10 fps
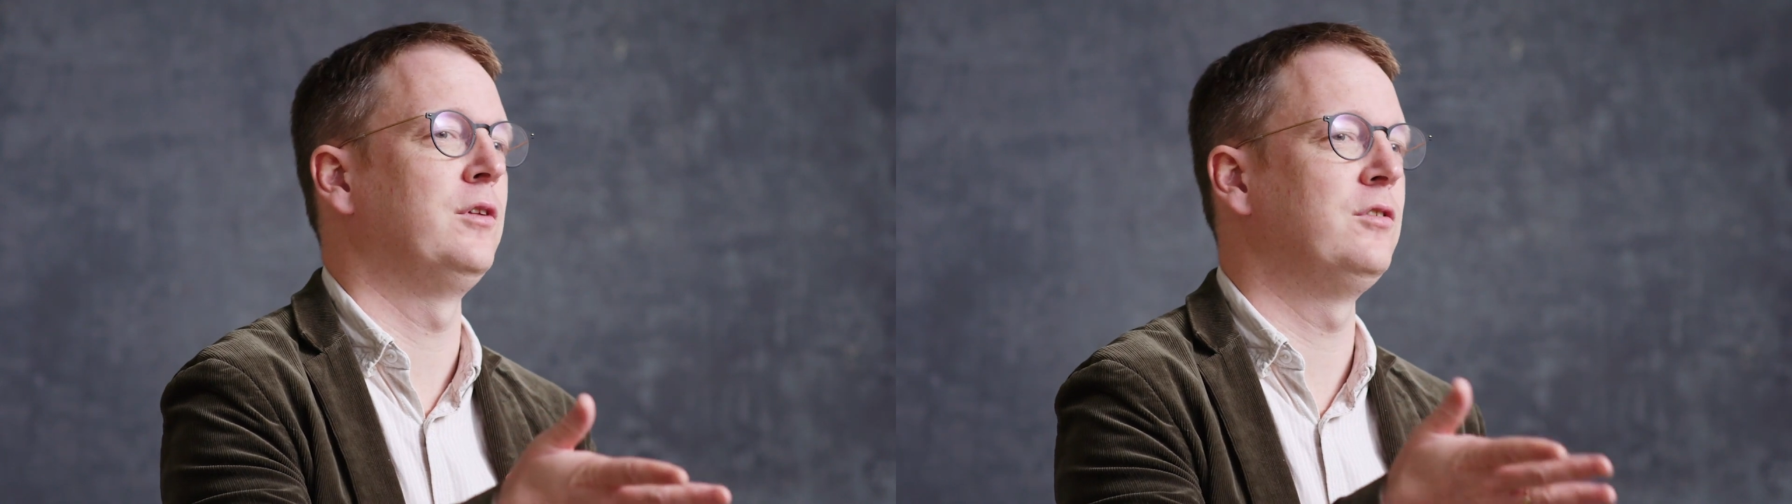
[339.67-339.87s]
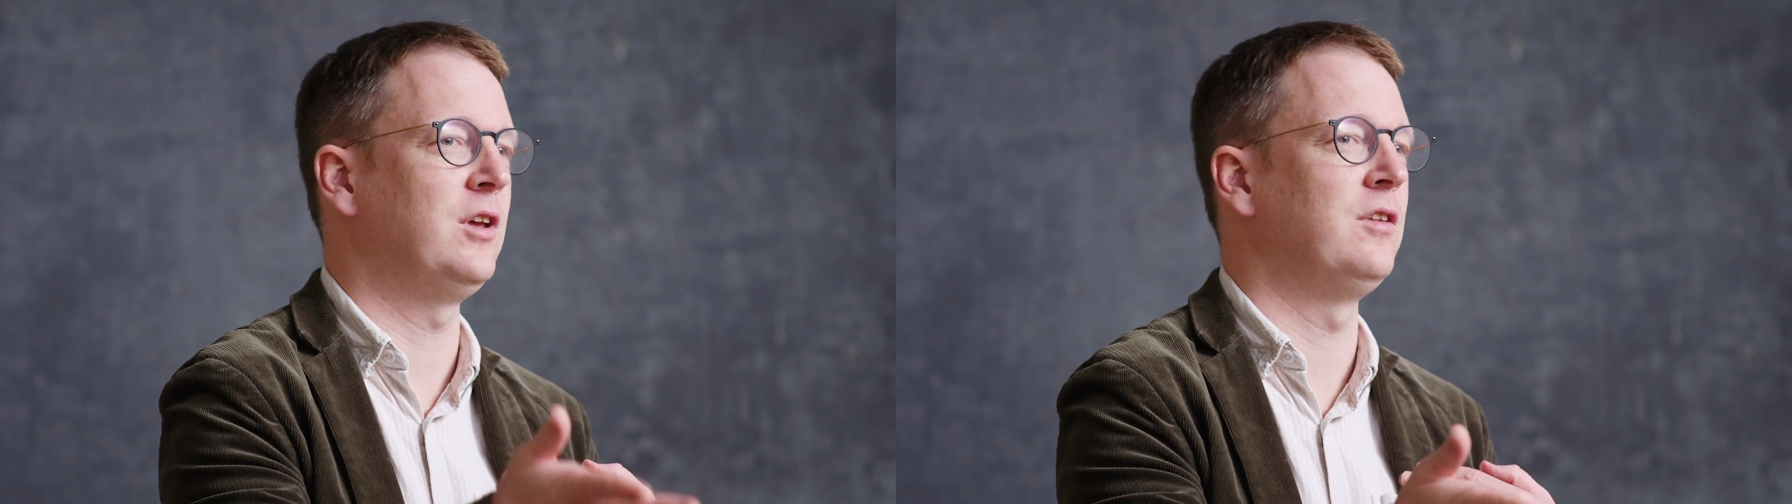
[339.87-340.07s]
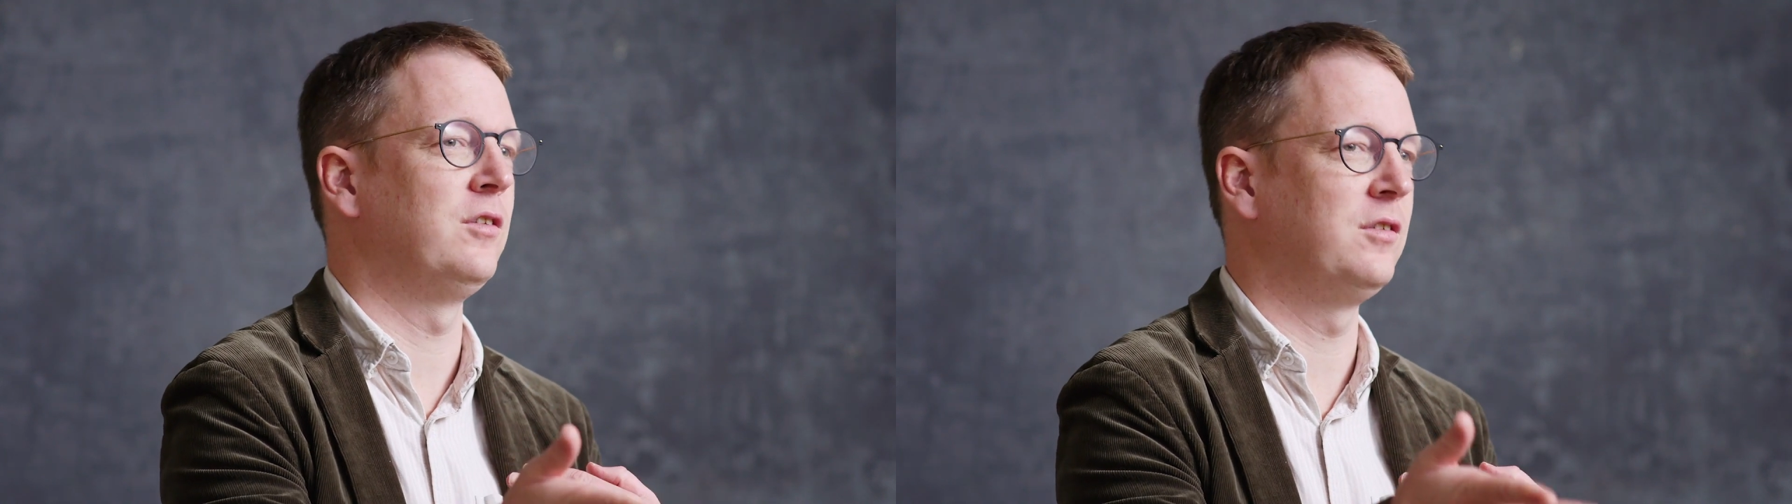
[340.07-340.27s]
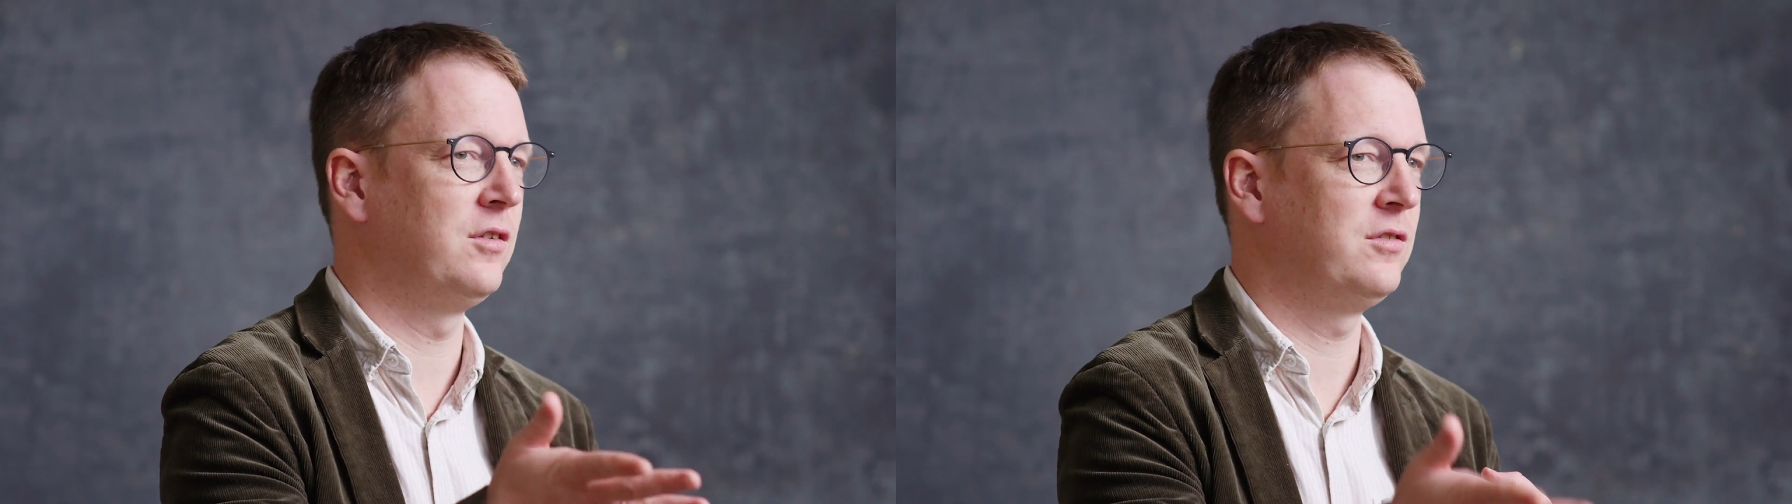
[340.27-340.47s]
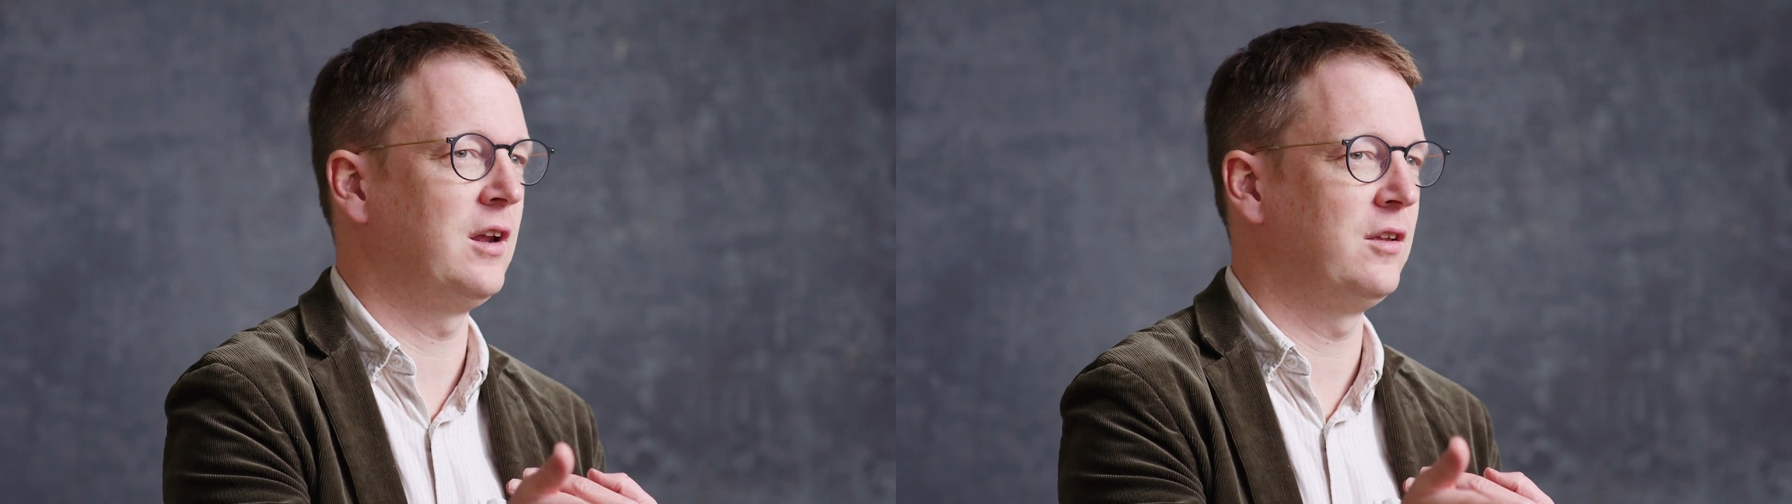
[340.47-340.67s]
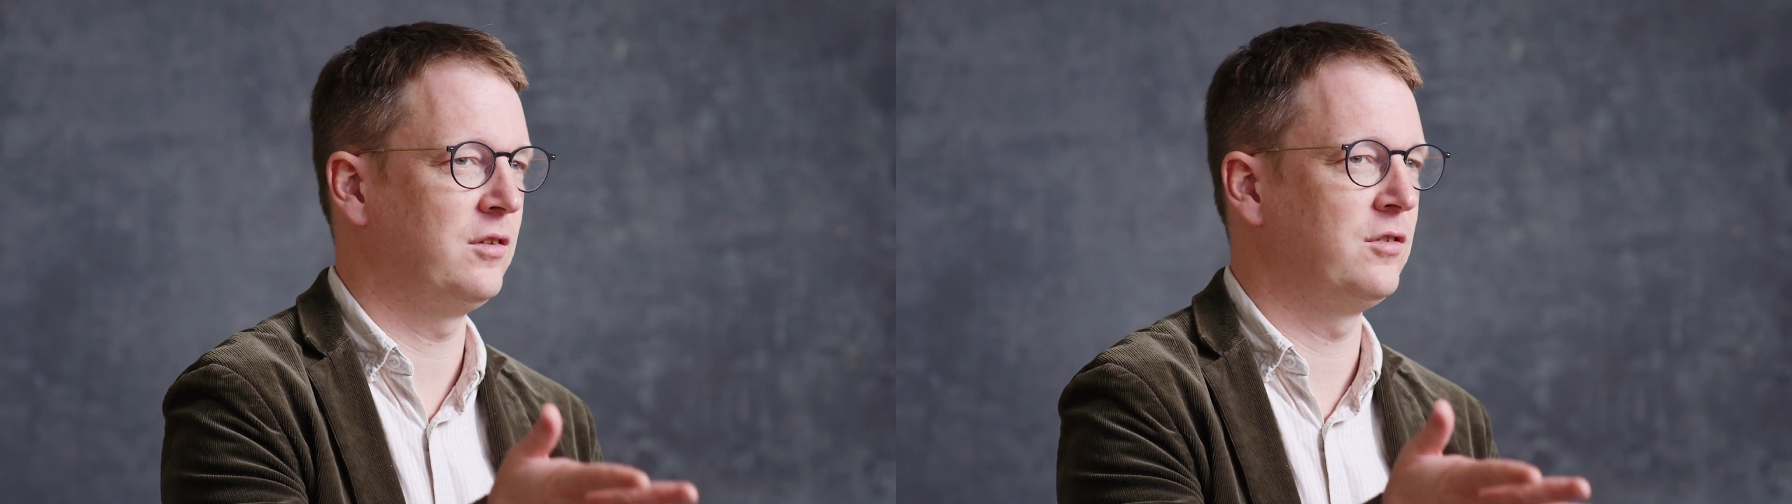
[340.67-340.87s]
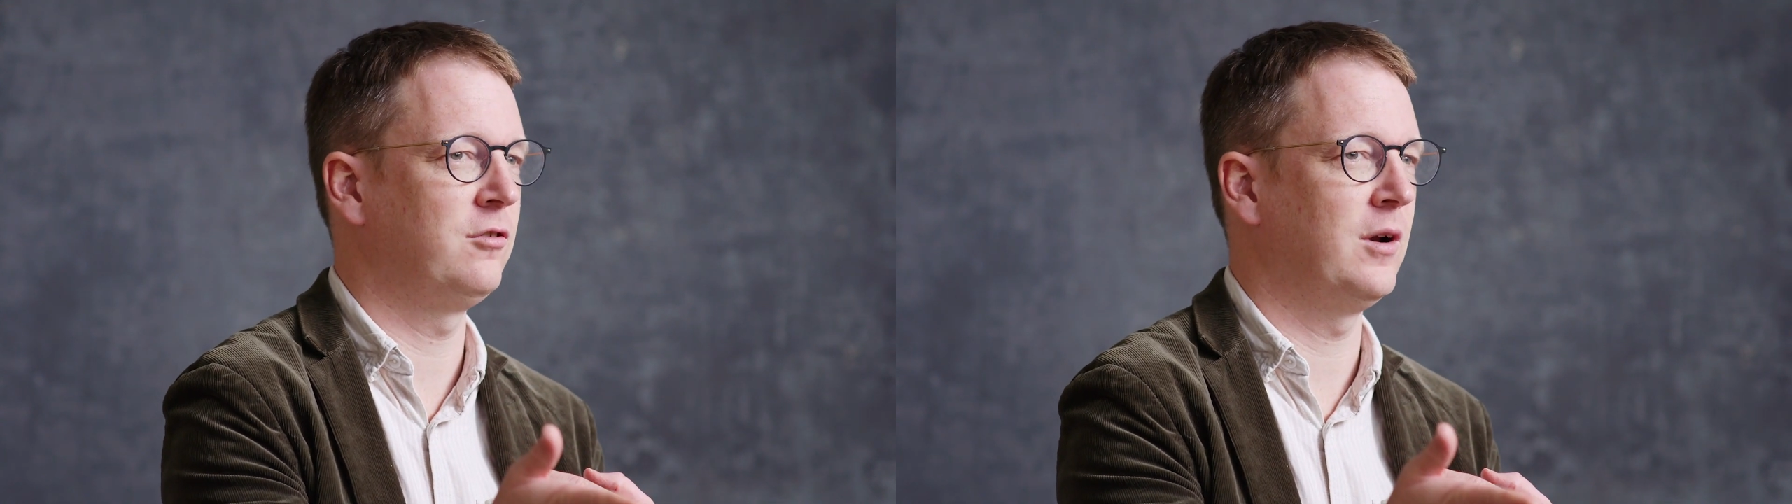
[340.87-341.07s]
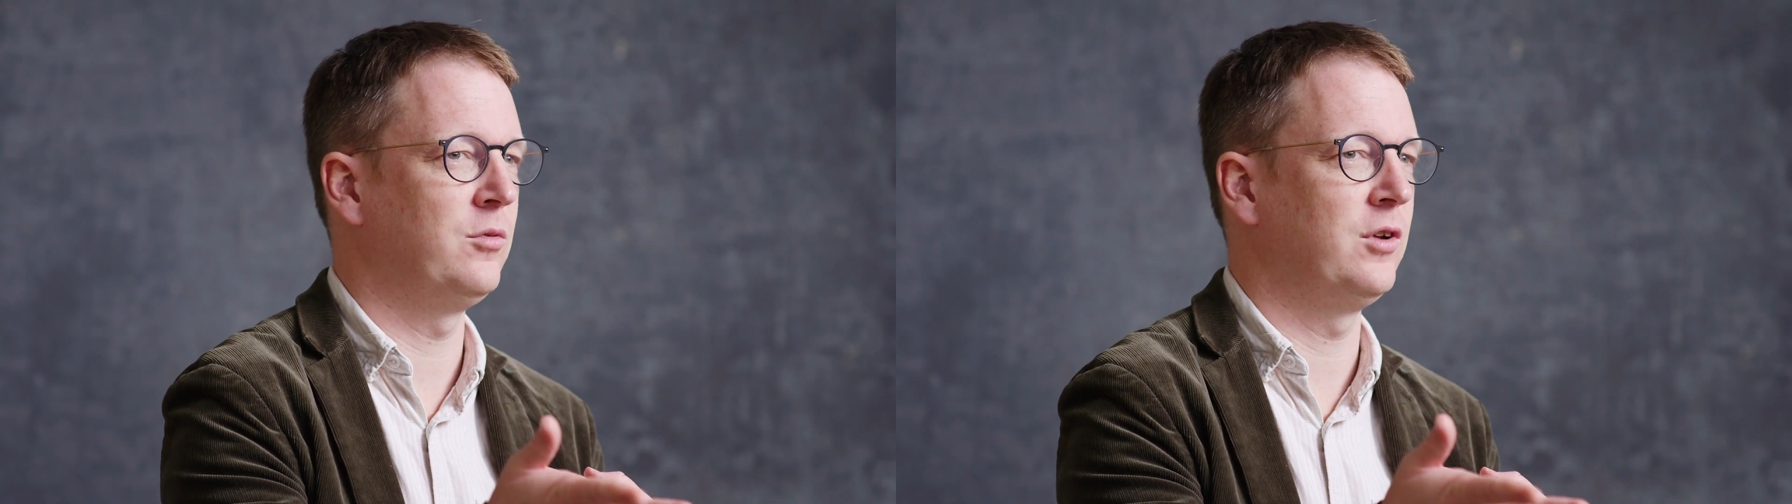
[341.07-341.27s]
that Jesus has set us in
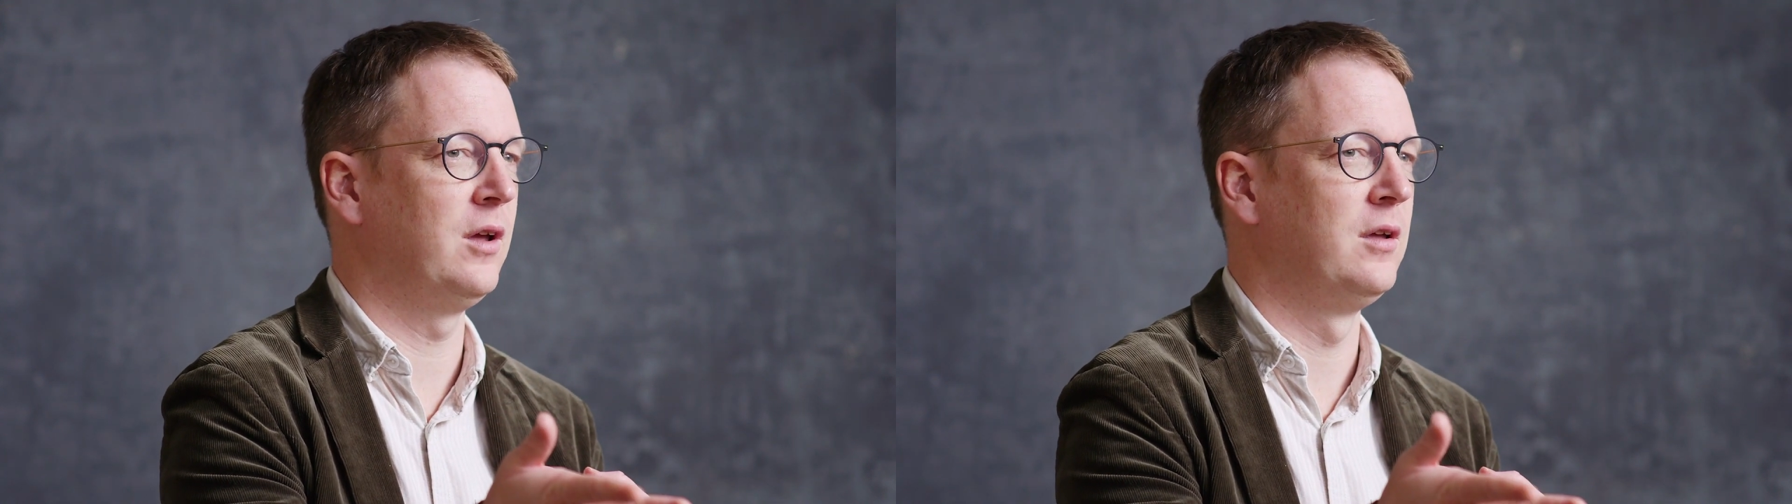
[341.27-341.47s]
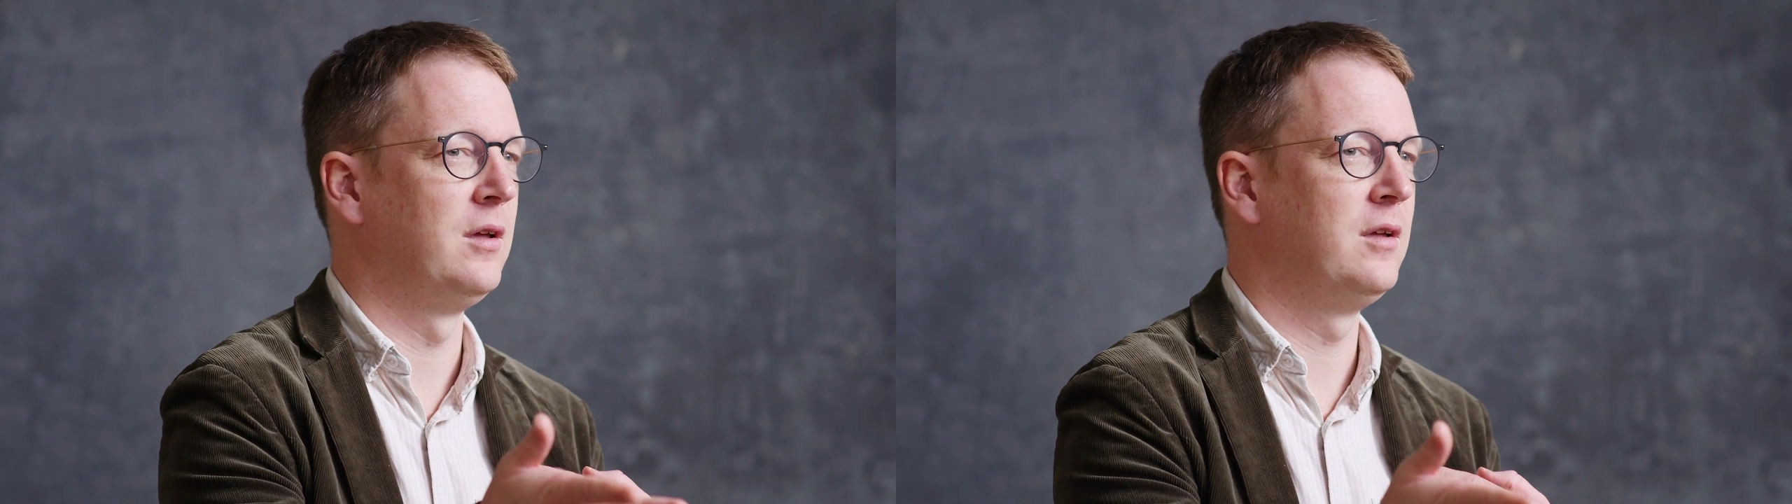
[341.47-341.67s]
Scripture,